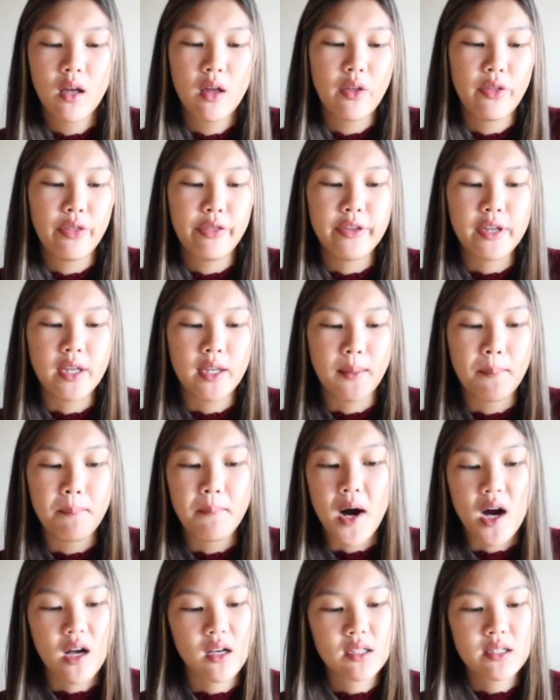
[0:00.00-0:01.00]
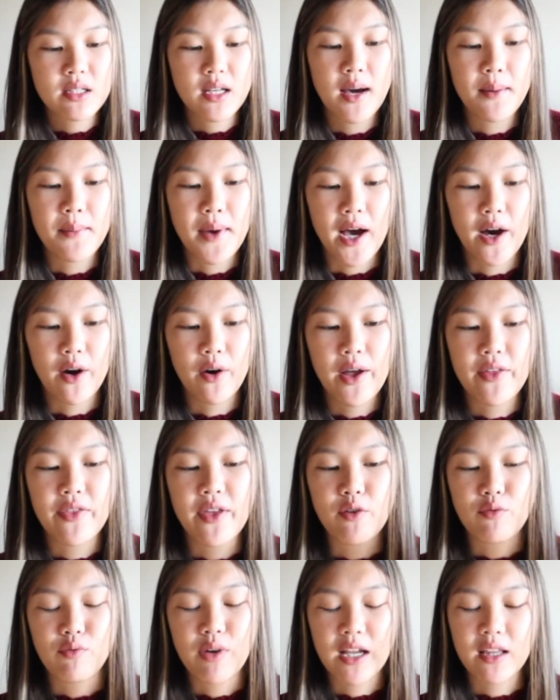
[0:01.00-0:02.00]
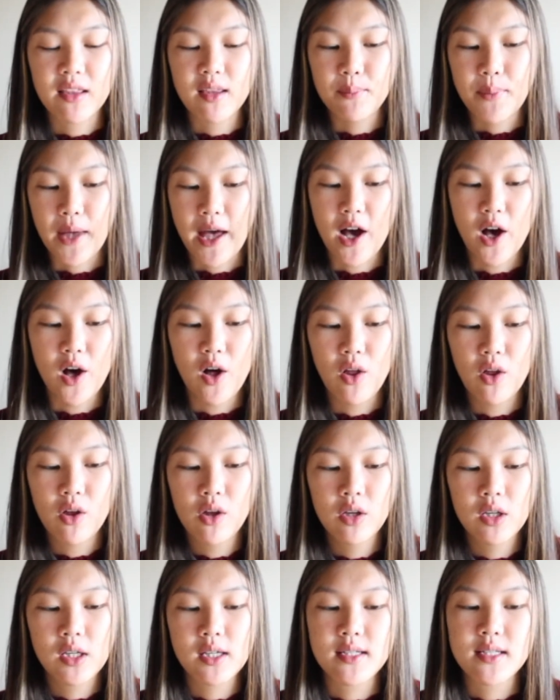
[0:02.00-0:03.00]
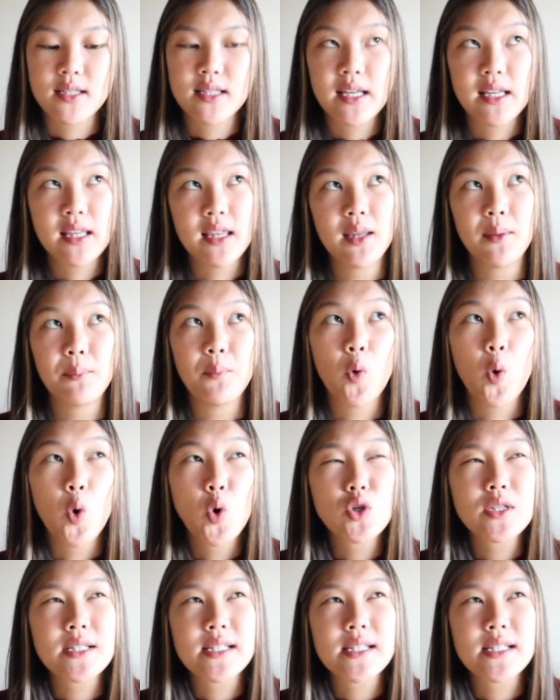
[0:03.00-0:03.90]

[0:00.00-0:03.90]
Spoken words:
the monks come out and they ring the bell, because in the olden